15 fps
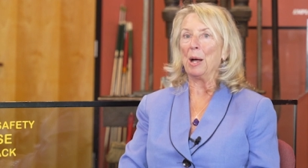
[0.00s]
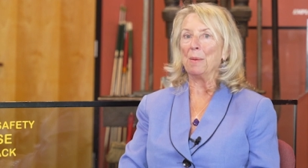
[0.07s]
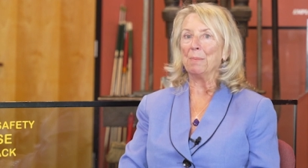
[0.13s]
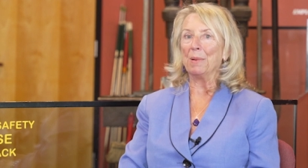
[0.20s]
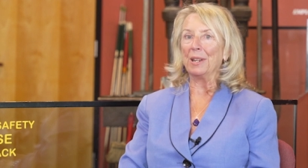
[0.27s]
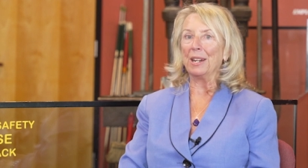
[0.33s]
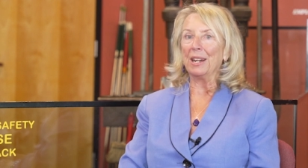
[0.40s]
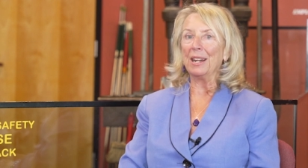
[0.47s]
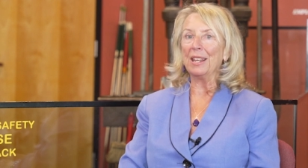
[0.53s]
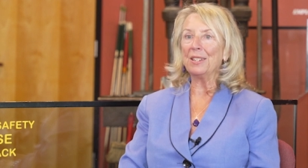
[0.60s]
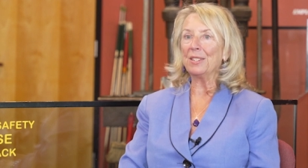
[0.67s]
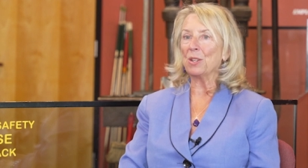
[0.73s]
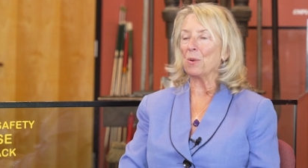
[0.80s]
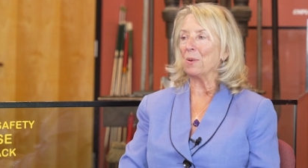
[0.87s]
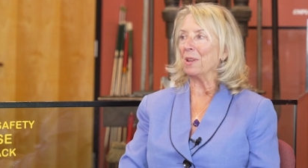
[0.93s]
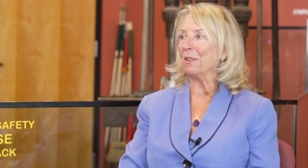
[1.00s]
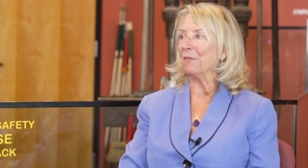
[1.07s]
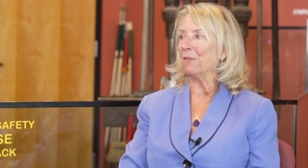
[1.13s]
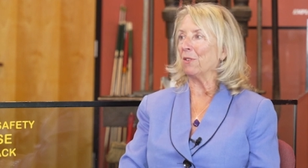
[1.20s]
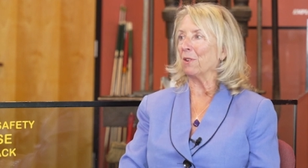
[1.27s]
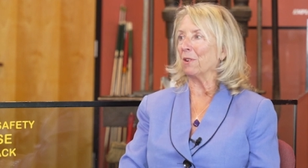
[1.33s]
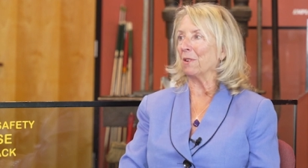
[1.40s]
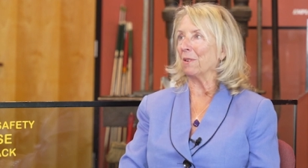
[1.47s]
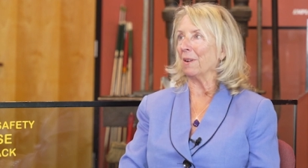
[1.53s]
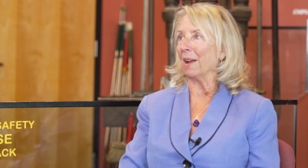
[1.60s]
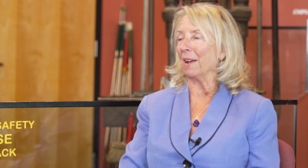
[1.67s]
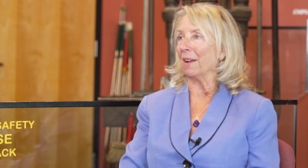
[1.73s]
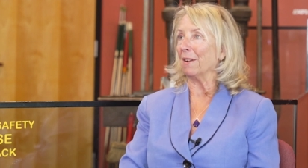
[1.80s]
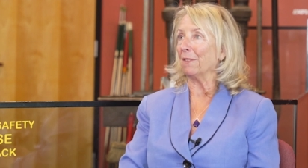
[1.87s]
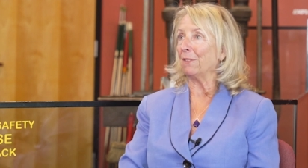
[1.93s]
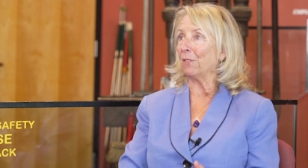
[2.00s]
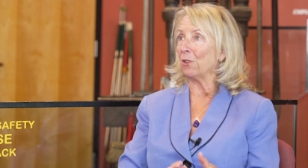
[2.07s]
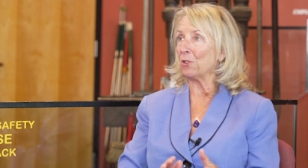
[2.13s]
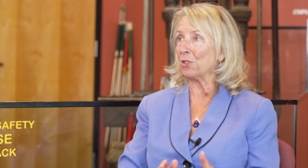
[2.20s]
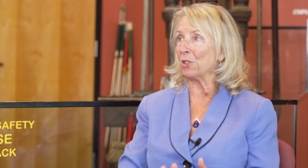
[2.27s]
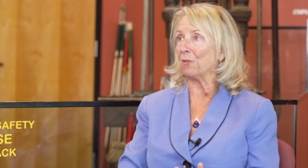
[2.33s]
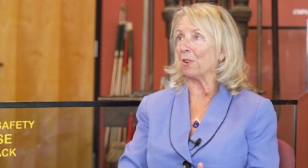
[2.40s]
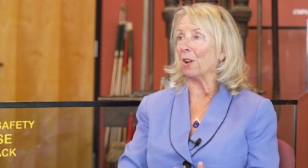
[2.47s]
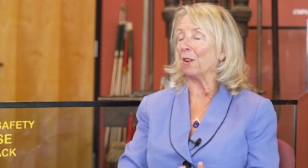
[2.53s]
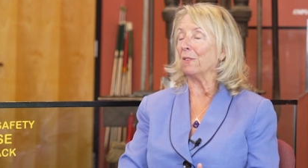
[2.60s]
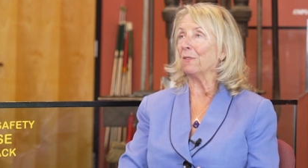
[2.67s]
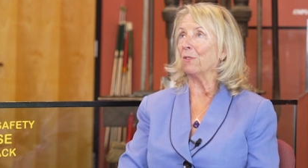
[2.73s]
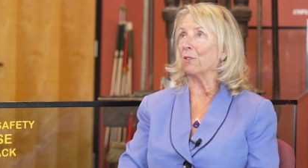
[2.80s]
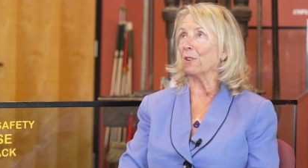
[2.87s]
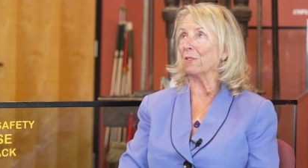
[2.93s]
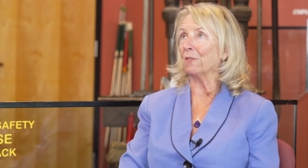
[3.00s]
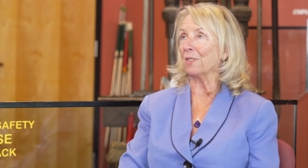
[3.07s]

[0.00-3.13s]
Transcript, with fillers: um, but it is going for, uh, first of all, for